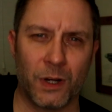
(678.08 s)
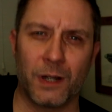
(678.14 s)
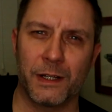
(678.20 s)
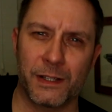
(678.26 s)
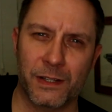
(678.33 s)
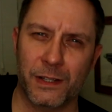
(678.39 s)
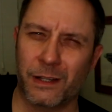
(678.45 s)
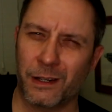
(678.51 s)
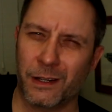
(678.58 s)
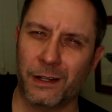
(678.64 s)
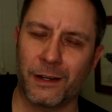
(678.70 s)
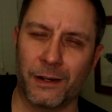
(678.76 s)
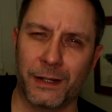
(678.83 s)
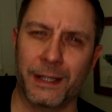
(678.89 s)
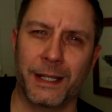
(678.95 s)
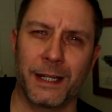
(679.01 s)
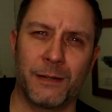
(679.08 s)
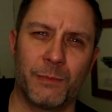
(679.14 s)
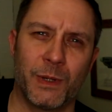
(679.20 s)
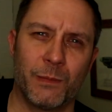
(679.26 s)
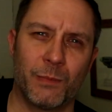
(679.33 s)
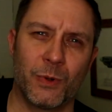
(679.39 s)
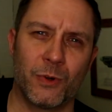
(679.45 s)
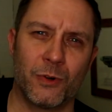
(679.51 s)
a while, it's going to kind of get a
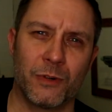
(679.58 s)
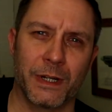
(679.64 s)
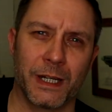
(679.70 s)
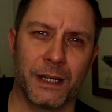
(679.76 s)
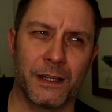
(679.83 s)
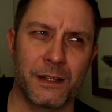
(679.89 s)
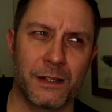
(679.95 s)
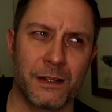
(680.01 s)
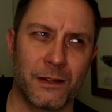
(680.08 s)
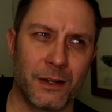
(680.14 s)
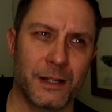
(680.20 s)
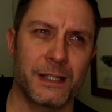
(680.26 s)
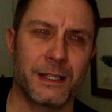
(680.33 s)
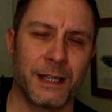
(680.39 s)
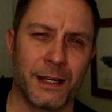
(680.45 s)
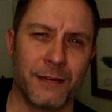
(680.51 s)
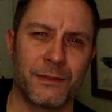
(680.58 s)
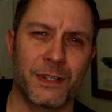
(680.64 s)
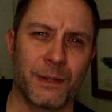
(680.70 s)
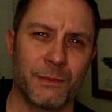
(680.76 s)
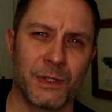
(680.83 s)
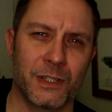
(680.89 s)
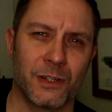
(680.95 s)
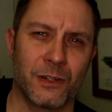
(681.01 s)
bit boring, and it's nice to have
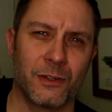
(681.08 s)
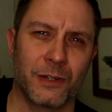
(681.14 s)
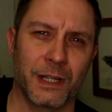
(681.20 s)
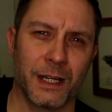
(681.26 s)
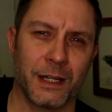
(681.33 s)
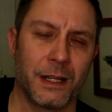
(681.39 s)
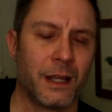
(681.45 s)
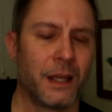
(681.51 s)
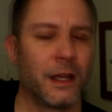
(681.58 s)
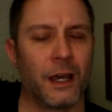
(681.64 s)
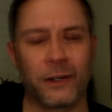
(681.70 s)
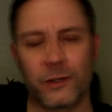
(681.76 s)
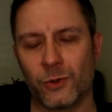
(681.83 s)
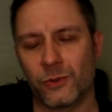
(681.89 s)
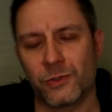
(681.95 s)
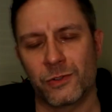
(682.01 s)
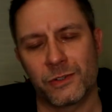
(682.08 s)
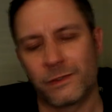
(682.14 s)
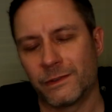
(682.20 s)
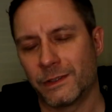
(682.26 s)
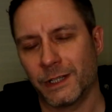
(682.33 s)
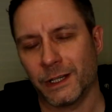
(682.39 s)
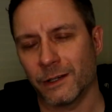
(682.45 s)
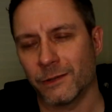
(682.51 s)
something to look at. Of
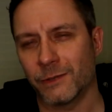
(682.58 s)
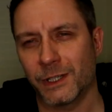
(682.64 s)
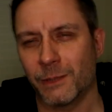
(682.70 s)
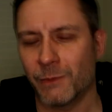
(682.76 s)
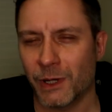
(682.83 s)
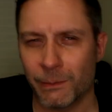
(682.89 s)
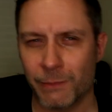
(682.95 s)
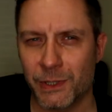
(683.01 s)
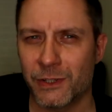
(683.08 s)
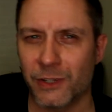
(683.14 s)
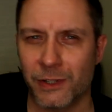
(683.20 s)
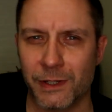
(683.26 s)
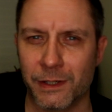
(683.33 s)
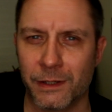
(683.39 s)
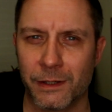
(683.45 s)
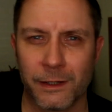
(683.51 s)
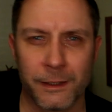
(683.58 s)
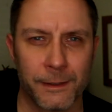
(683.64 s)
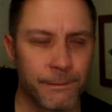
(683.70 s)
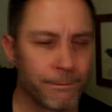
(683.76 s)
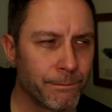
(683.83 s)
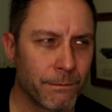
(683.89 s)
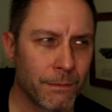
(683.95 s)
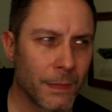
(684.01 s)
course, you might be doing
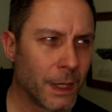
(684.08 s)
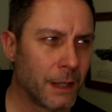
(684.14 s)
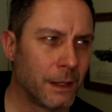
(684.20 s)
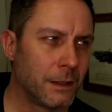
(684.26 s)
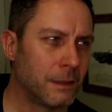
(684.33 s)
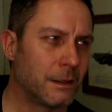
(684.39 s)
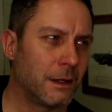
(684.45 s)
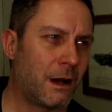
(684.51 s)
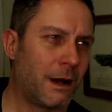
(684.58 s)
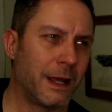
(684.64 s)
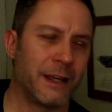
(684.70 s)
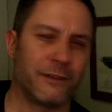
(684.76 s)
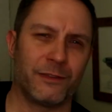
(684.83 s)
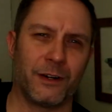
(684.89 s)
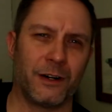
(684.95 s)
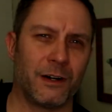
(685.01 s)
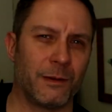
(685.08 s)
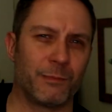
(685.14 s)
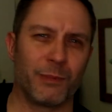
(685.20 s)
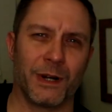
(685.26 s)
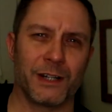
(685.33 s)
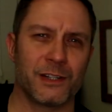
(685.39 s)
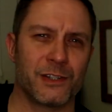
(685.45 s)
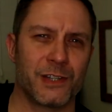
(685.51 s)

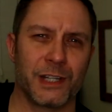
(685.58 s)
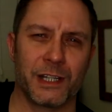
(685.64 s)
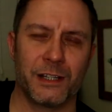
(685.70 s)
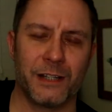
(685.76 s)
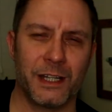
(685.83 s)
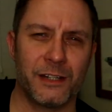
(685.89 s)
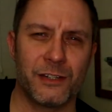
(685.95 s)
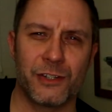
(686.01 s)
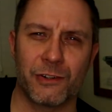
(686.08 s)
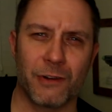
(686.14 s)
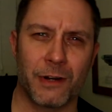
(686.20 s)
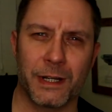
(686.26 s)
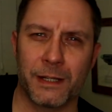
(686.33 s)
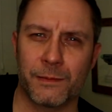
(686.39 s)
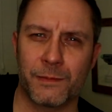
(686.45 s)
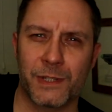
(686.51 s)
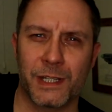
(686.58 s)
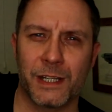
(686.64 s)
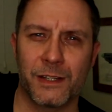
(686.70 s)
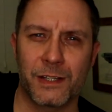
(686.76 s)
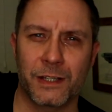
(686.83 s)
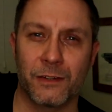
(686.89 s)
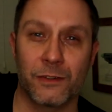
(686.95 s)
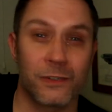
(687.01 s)
IFR, practicing your Ninja
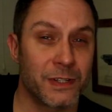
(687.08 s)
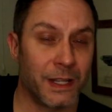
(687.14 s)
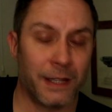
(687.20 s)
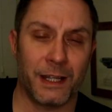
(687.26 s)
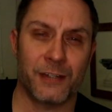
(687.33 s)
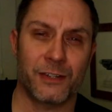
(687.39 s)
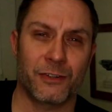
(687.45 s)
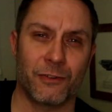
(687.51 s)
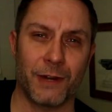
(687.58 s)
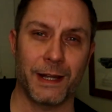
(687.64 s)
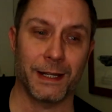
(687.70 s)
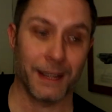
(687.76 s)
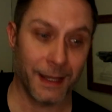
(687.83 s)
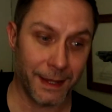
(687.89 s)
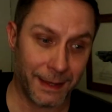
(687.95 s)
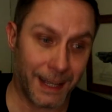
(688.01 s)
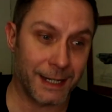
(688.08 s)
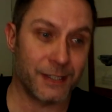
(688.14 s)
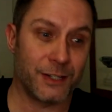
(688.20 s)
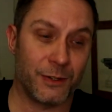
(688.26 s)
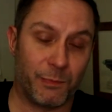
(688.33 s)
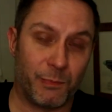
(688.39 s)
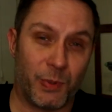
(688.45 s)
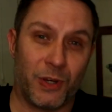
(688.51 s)
IMC skills, and that's great, and
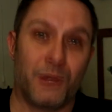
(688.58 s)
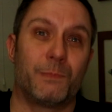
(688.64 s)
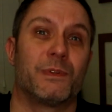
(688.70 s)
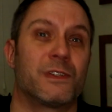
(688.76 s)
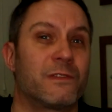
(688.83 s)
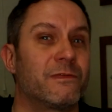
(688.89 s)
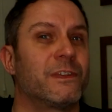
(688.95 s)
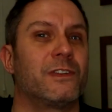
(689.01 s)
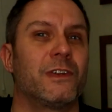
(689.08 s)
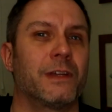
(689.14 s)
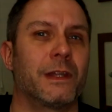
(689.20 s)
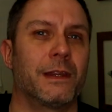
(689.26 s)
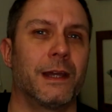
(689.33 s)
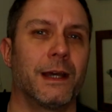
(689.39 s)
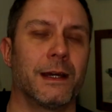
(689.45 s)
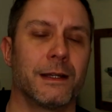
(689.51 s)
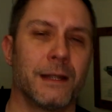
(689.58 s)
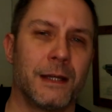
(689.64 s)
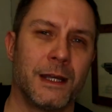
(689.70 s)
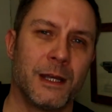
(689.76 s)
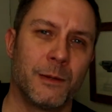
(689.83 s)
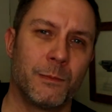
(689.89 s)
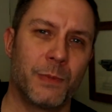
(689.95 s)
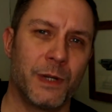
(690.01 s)
that's your purpose for doing that.
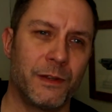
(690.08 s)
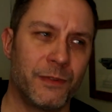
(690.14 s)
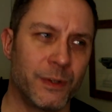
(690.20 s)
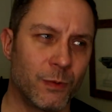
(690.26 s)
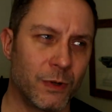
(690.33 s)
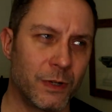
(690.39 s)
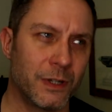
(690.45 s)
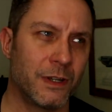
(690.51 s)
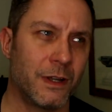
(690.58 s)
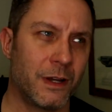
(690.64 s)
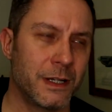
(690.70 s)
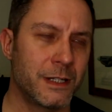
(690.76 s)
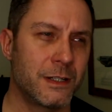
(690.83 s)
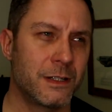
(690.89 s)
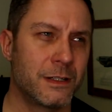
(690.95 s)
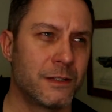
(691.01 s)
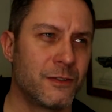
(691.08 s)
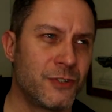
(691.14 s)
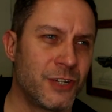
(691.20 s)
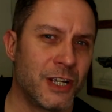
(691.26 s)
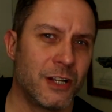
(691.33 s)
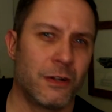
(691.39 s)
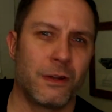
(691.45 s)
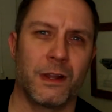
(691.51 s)
But if you want a nice
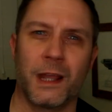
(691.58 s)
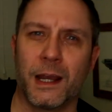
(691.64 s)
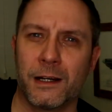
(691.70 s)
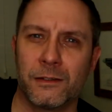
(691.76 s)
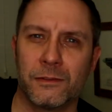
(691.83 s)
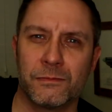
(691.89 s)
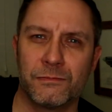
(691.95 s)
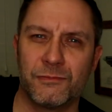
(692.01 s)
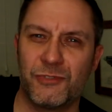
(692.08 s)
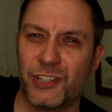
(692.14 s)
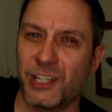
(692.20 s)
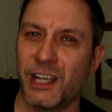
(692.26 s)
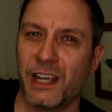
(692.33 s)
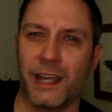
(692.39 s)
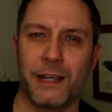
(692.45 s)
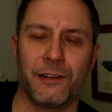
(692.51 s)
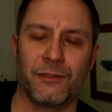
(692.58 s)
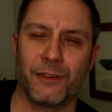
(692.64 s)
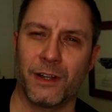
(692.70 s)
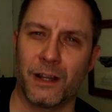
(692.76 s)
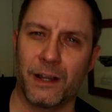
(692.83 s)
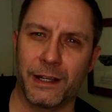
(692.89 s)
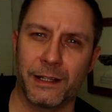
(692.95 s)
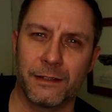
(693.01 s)
chilled out GA
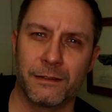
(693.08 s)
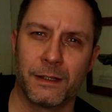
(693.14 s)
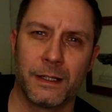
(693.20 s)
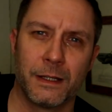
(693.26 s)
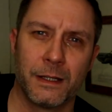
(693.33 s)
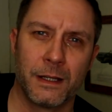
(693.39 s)
flight,